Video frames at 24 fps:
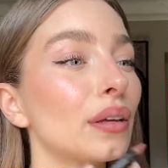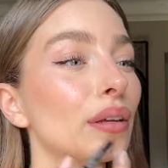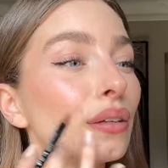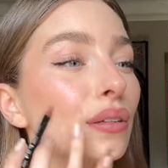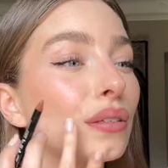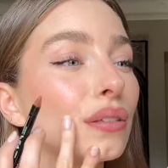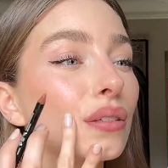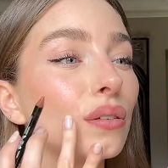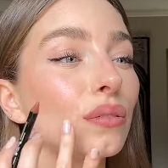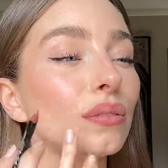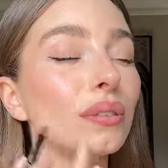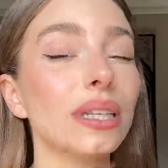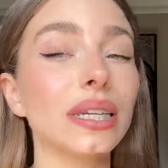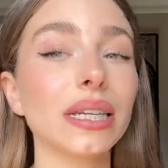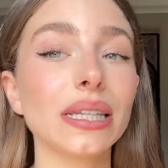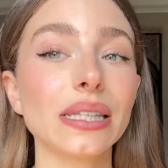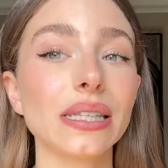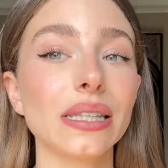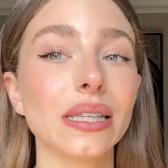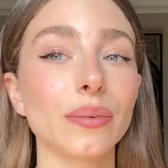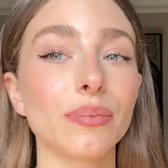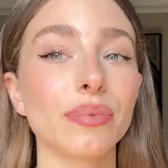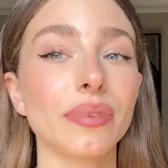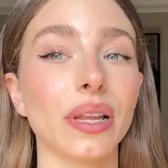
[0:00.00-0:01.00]
So NYX
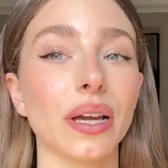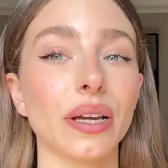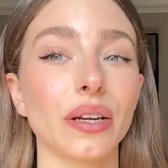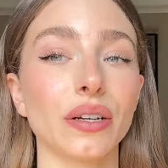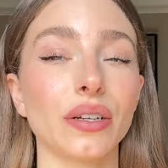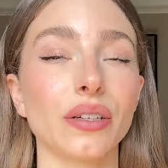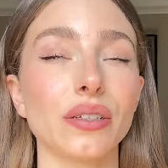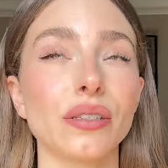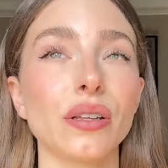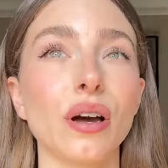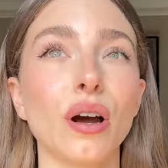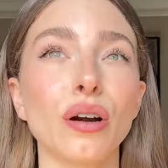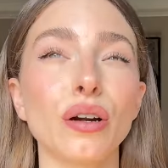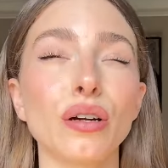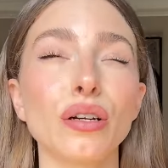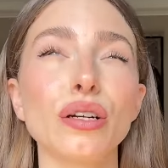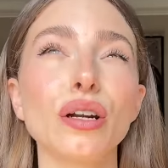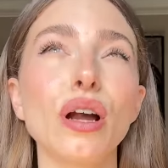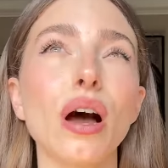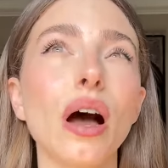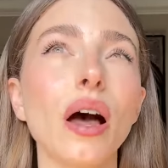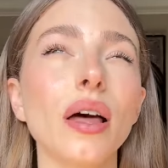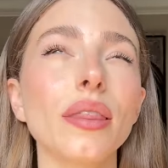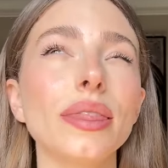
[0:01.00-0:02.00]
lip liners are
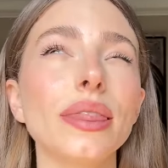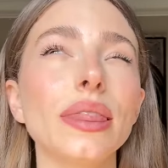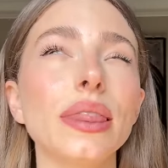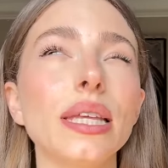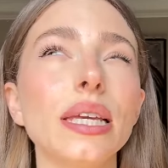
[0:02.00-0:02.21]
not